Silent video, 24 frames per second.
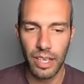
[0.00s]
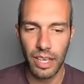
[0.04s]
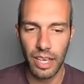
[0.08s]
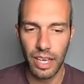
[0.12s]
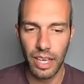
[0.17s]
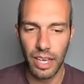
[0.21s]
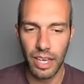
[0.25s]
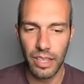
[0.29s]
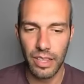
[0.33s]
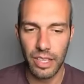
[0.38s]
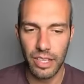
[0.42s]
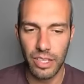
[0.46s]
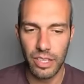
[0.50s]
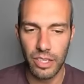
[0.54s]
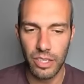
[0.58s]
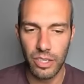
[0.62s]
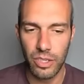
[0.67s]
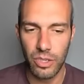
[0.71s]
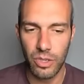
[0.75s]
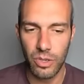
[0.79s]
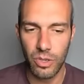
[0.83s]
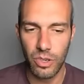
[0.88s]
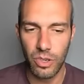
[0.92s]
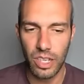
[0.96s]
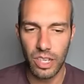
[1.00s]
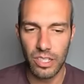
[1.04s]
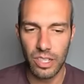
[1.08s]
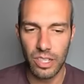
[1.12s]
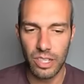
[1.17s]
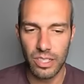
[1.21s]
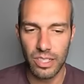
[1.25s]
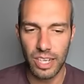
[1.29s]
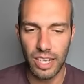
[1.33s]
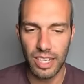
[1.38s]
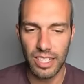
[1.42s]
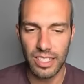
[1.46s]
And they do, as
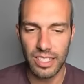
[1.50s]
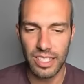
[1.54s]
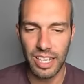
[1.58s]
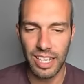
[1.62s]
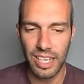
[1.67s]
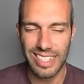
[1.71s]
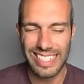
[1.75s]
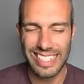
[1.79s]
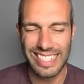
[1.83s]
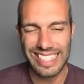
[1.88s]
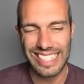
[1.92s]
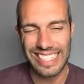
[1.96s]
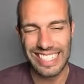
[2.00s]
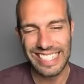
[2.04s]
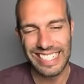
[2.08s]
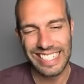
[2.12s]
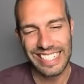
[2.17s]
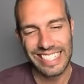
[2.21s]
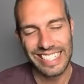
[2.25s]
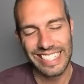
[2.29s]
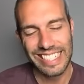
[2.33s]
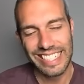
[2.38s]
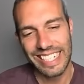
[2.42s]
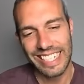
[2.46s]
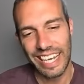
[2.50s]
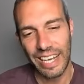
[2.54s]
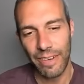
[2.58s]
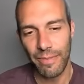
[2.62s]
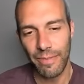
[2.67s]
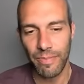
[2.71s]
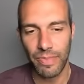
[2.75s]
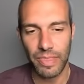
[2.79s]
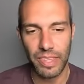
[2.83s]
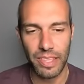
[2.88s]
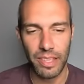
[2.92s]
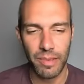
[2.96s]
long as I take a...
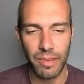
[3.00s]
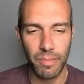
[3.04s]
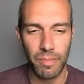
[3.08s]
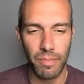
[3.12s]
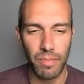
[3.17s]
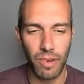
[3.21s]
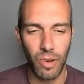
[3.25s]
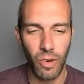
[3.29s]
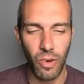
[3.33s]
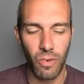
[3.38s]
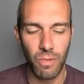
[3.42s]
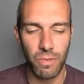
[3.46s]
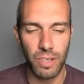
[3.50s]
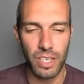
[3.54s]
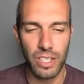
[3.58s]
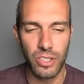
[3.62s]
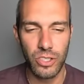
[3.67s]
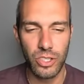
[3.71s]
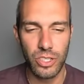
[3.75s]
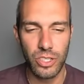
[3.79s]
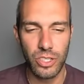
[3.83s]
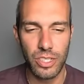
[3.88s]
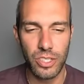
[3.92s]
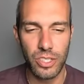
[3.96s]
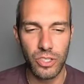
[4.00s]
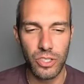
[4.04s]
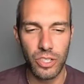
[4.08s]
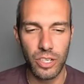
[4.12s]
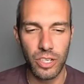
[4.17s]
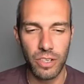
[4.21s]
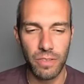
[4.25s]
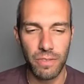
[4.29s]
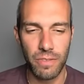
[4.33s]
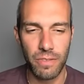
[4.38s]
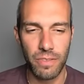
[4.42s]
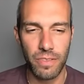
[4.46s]
Hopefully it's just a
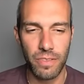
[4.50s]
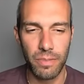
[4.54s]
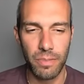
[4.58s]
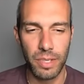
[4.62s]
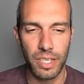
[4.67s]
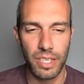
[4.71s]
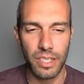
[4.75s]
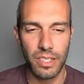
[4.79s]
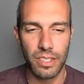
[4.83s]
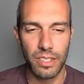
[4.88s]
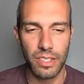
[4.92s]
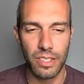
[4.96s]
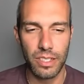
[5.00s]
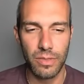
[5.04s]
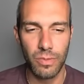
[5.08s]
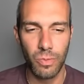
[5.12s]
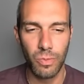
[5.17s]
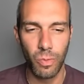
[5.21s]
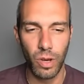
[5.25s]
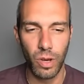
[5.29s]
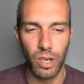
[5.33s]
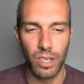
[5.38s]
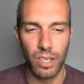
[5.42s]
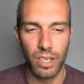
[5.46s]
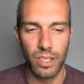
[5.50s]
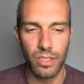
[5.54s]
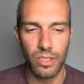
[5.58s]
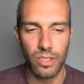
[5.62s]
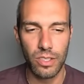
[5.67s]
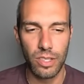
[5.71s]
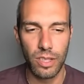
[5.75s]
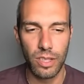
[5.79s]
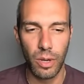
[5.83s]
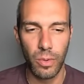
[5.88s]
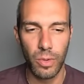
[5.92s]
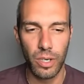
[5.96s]
Surf because water
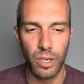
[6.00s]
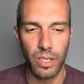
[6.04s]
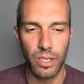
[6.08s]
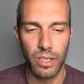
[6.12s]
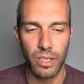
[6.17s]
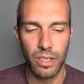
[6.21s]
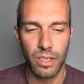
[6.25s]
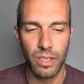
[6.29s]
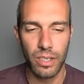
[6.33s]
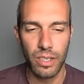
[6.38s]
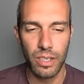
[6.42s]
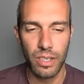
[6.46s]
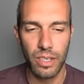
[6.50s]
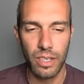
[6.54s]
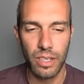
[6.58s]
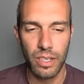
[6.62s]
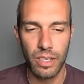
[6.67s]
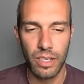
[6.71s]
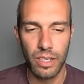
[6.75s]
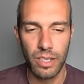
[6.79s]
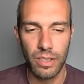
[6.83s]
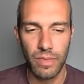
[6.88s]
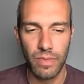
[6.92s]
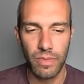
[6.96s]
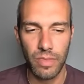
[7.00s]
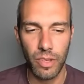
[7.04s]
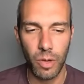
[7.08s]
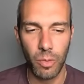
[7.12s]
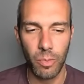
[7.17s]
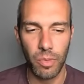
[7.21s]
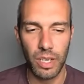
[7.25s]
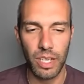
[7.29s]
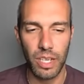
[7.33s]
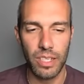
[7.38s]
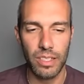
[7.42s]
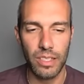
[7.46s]
gun's slower.
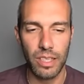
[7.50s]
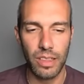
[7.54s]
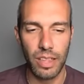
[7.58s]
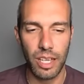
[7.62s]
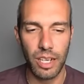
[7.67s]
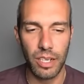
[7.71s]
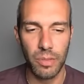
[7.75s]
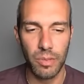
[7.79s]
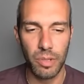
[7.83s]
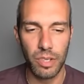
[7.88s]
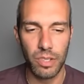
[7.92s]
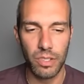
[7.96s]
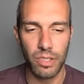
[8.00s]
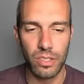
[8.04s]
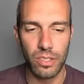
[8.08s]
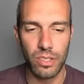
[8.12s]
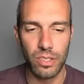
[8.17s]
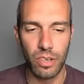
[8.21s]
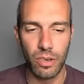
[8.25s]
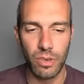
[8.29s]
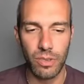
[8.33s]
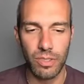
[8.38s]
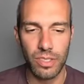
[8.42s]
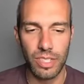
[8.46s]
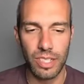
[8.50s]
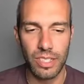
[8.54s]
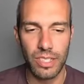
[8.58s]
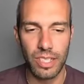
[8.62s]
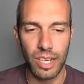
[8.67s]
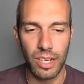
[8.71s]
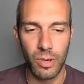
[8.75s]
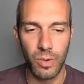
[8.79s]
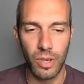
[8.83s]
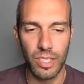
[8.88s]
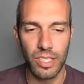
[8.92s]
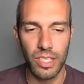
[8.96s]
No, it is a Thunderbolt, so does
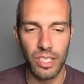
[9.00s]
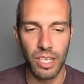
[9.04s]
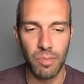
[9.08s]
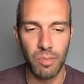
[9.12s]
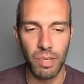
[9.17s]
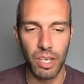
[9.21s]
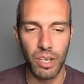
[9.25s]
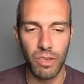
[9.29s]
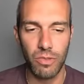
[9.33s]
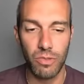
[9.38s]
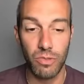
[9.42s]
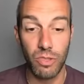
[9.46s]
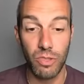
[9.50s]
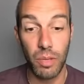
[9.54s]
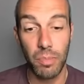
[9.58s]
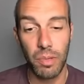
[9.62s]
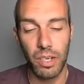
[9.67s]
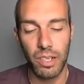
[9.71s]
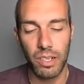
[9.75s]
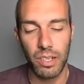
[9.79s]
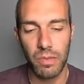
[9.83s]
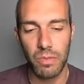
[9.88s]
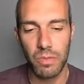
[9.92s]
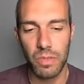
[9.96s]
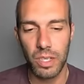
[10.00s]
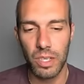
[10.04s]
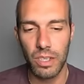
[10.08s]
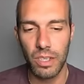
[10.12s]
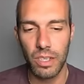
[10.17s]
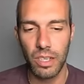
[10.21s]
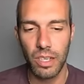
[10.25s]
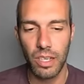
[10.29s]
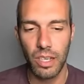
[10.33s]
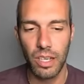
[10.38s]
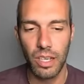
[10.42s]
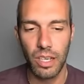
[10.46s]
not quite take me out. Drapion comes
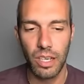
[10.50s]
in.